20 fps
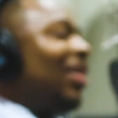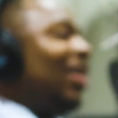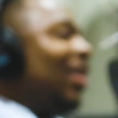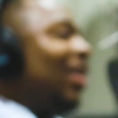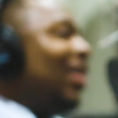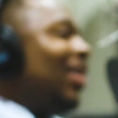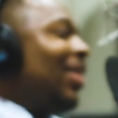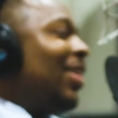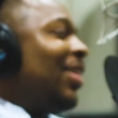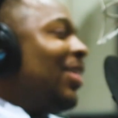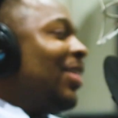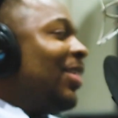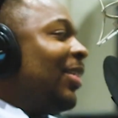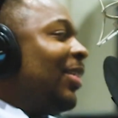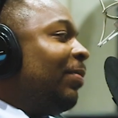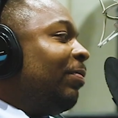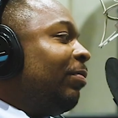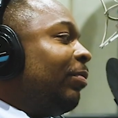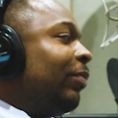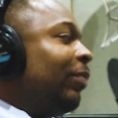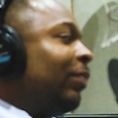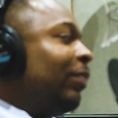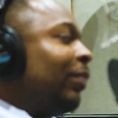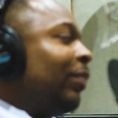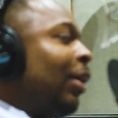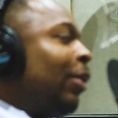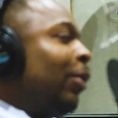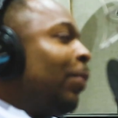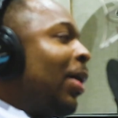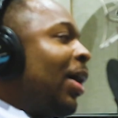
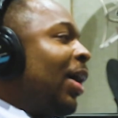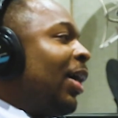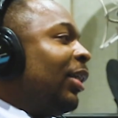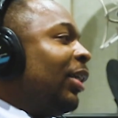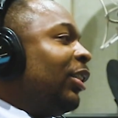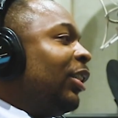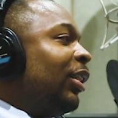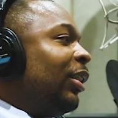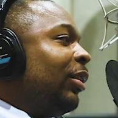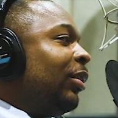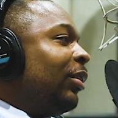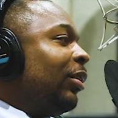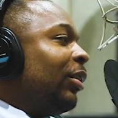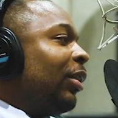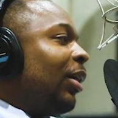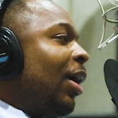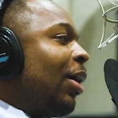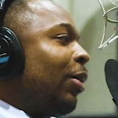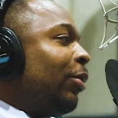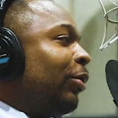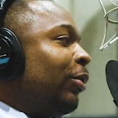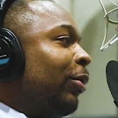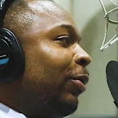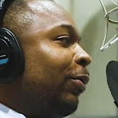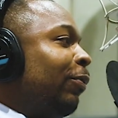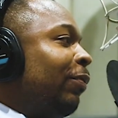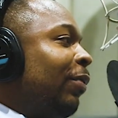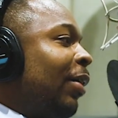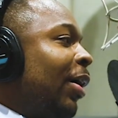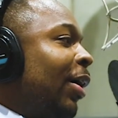Follow my IG, Chicago's
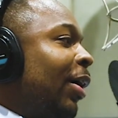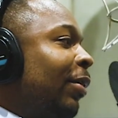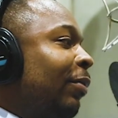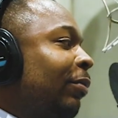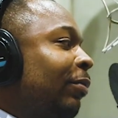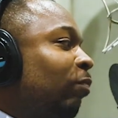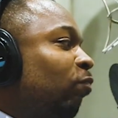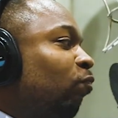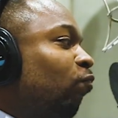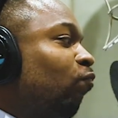Own 5.